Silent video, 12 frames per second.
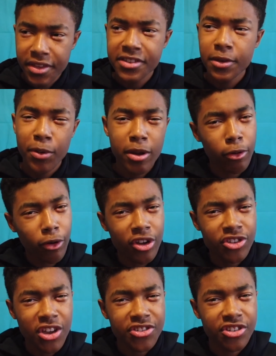these Supreme
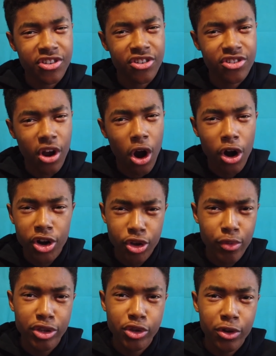Court justices aren't
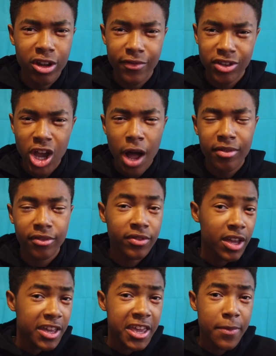doing too good of a job of
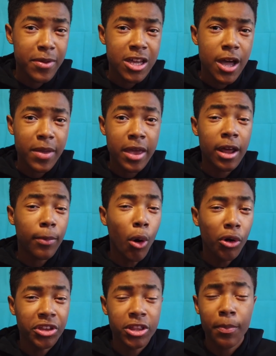keeping up and
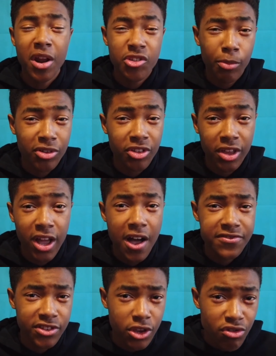upholding the principles of the
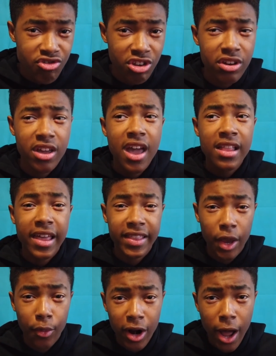Constitution like
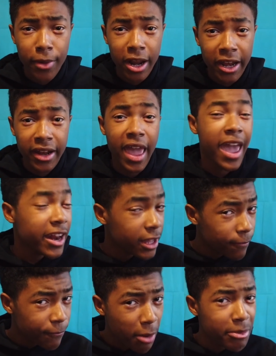they were nominated and
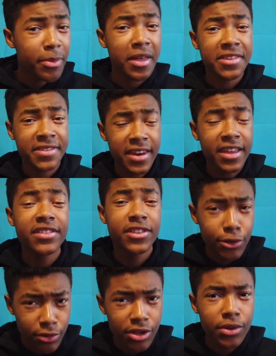confirmed by the Senate
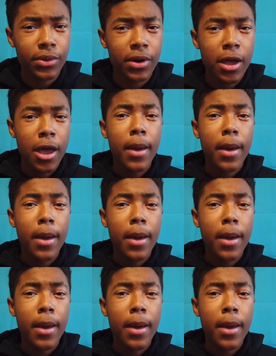to do,